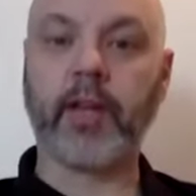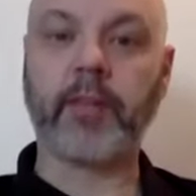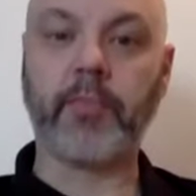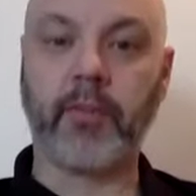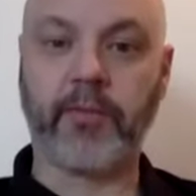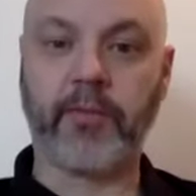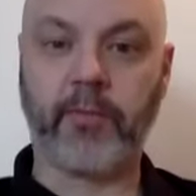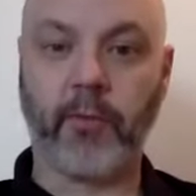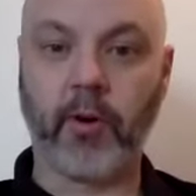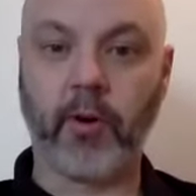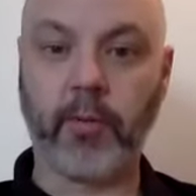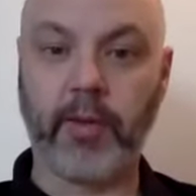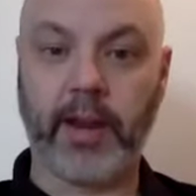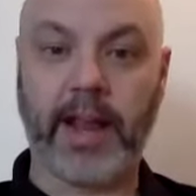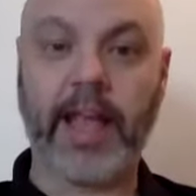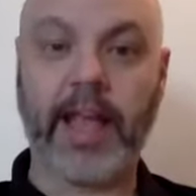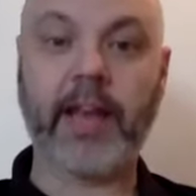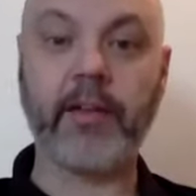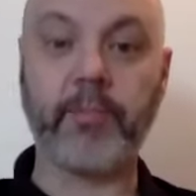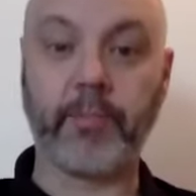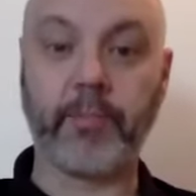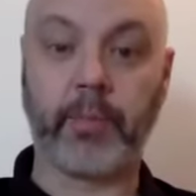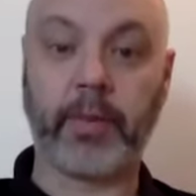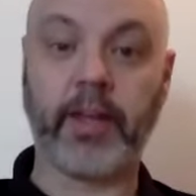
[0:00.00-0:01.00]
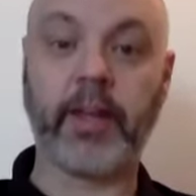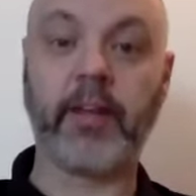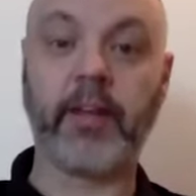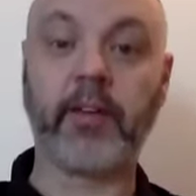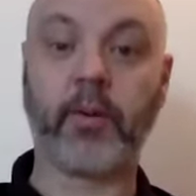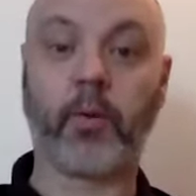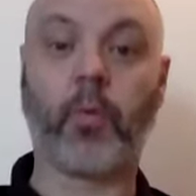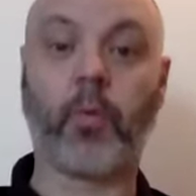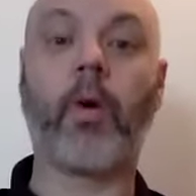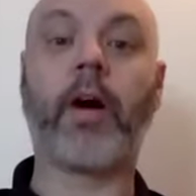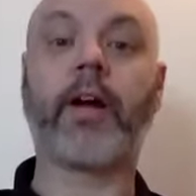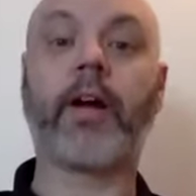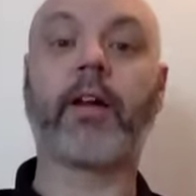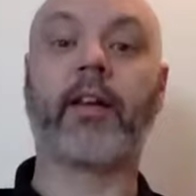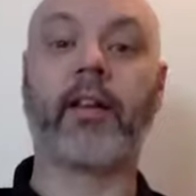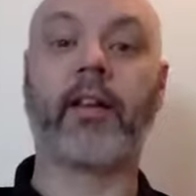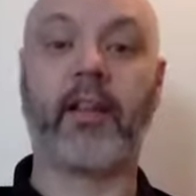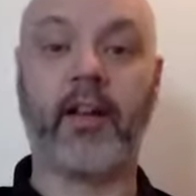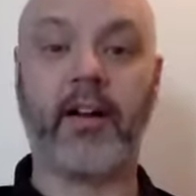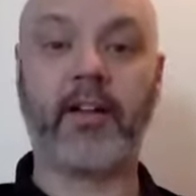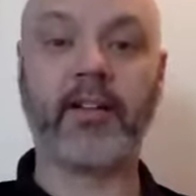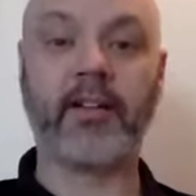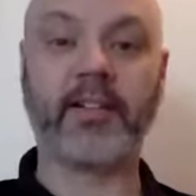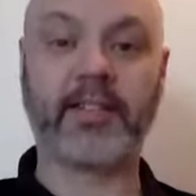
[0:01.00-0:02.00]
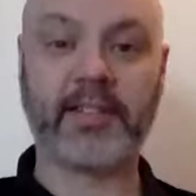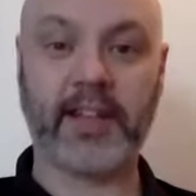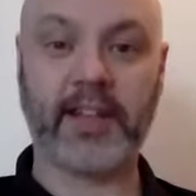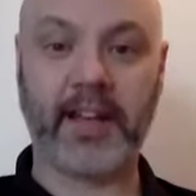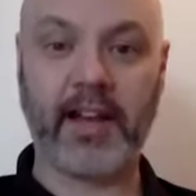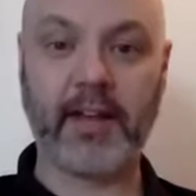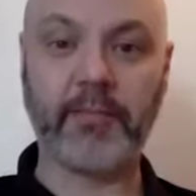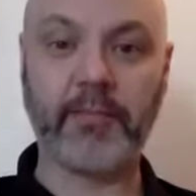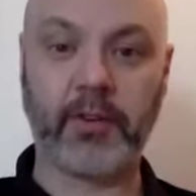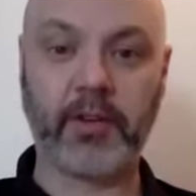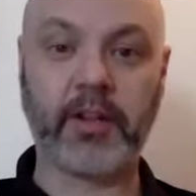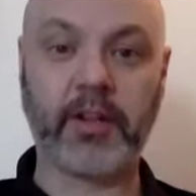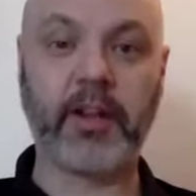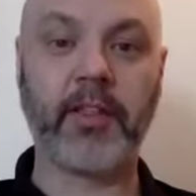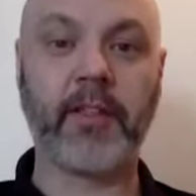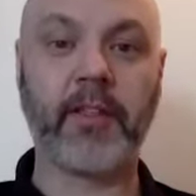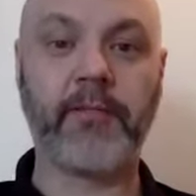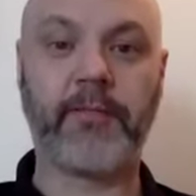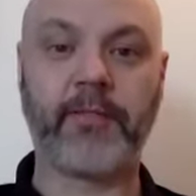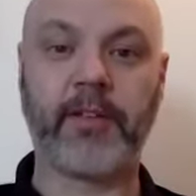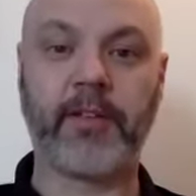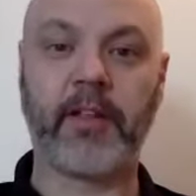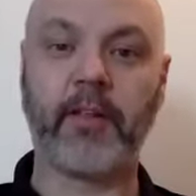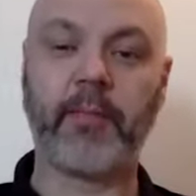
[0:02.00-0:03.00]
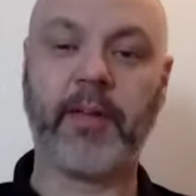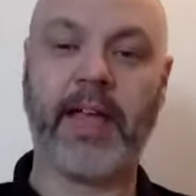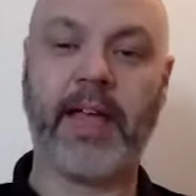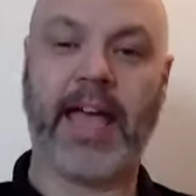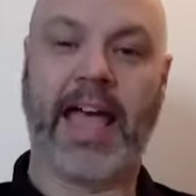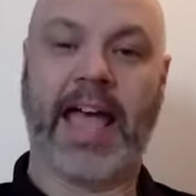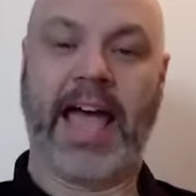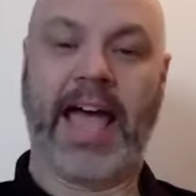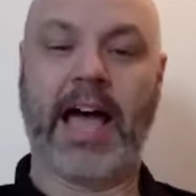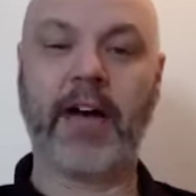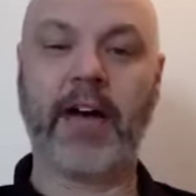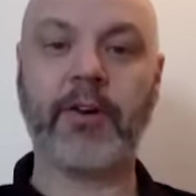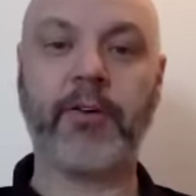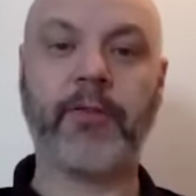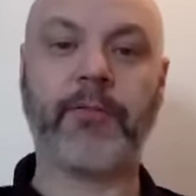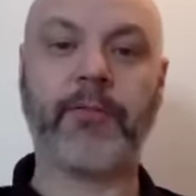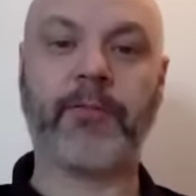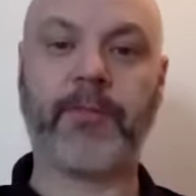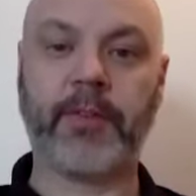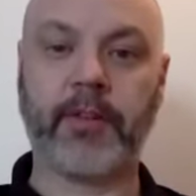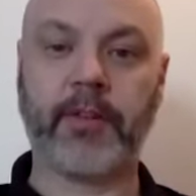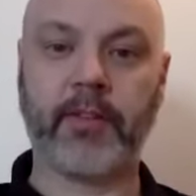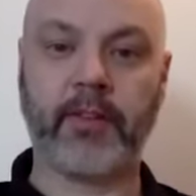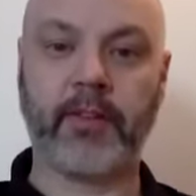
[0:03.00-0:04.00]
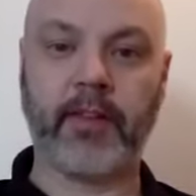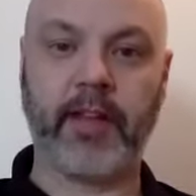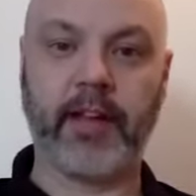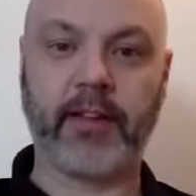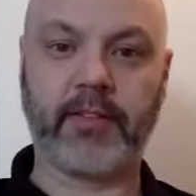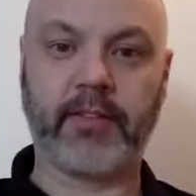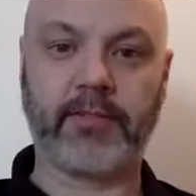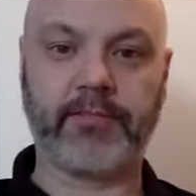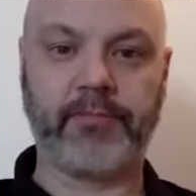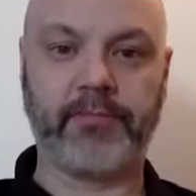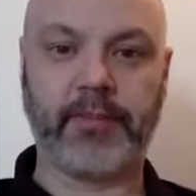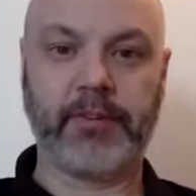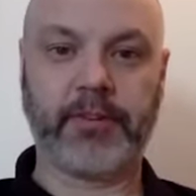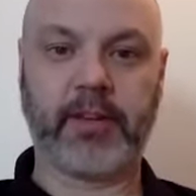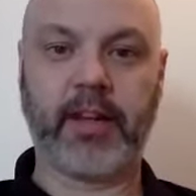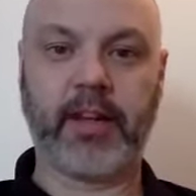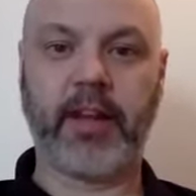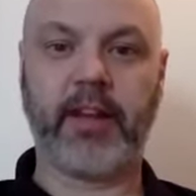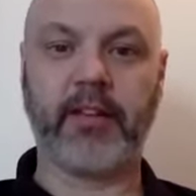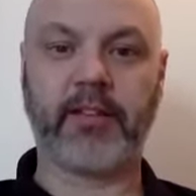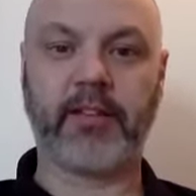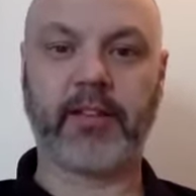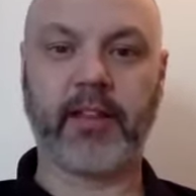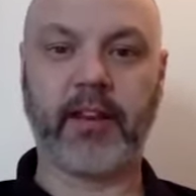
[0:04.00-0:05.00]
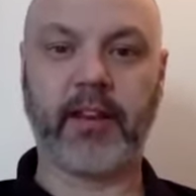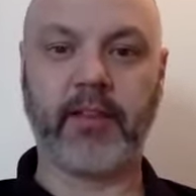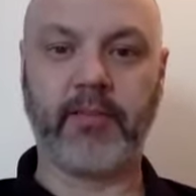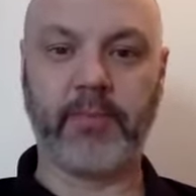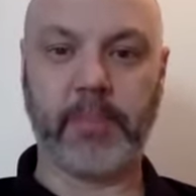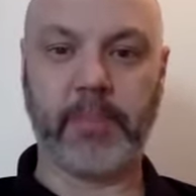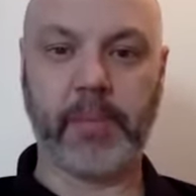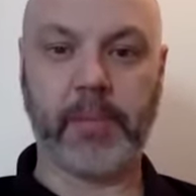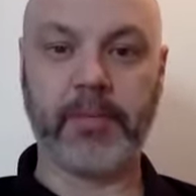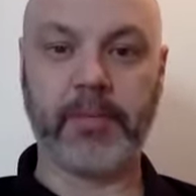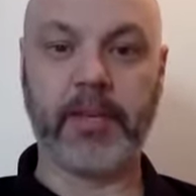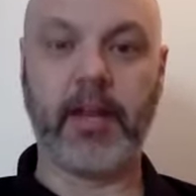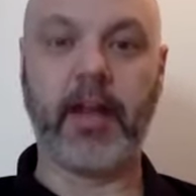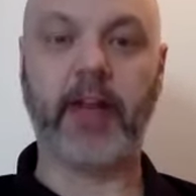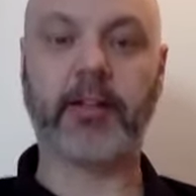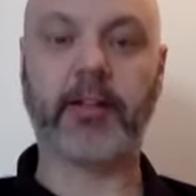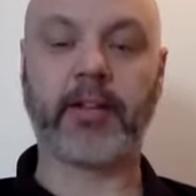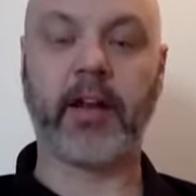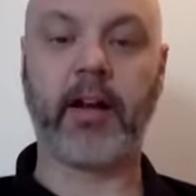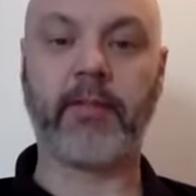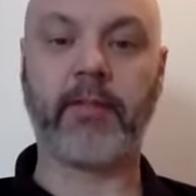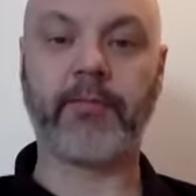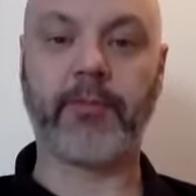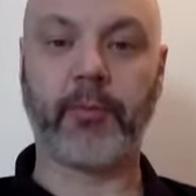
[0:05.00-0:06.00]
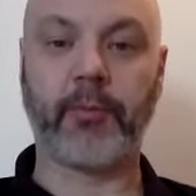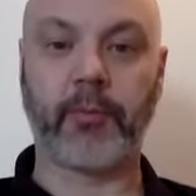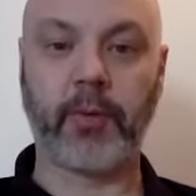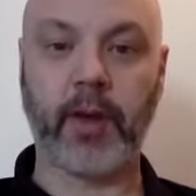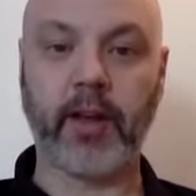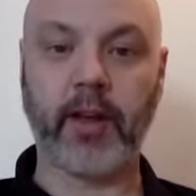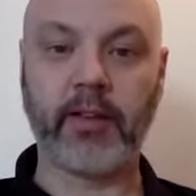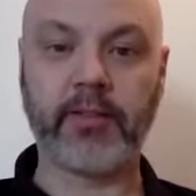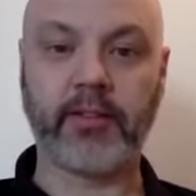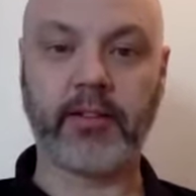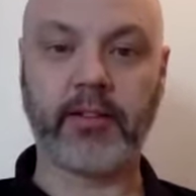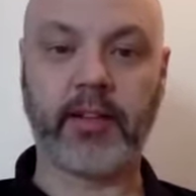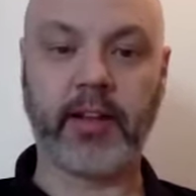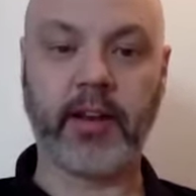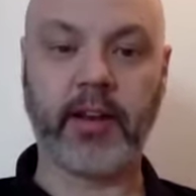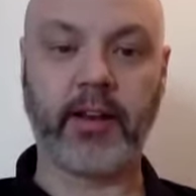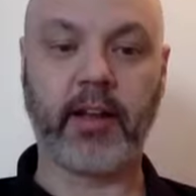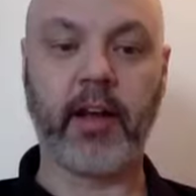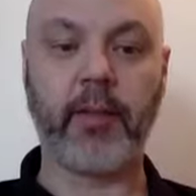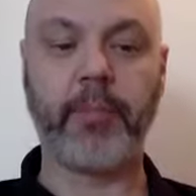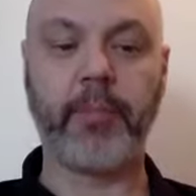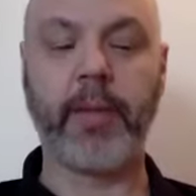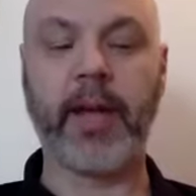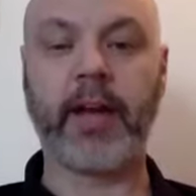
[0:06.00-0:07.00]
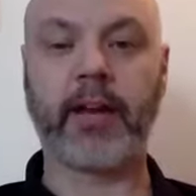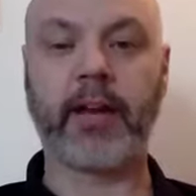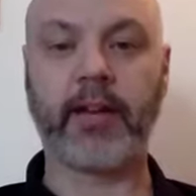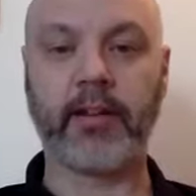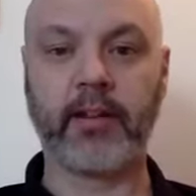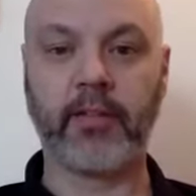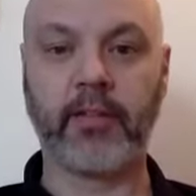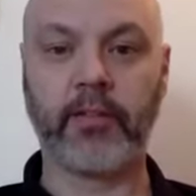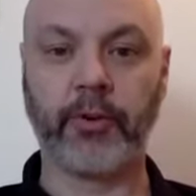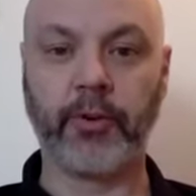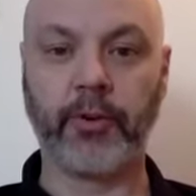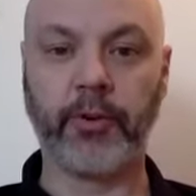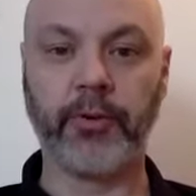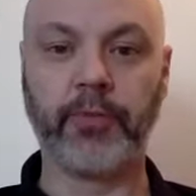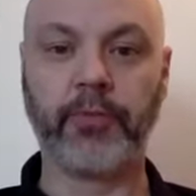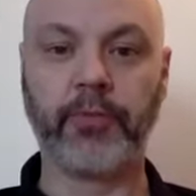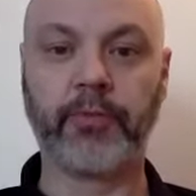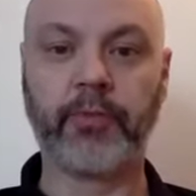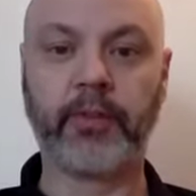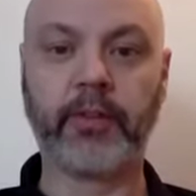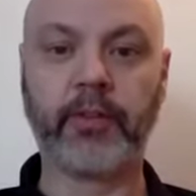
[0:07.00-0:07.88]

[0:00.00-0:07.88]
before but hadn't played in quite a long time, looking at the film, how do you feel like your guys kind of maybe knocked off the rust and kind of got back into the groove?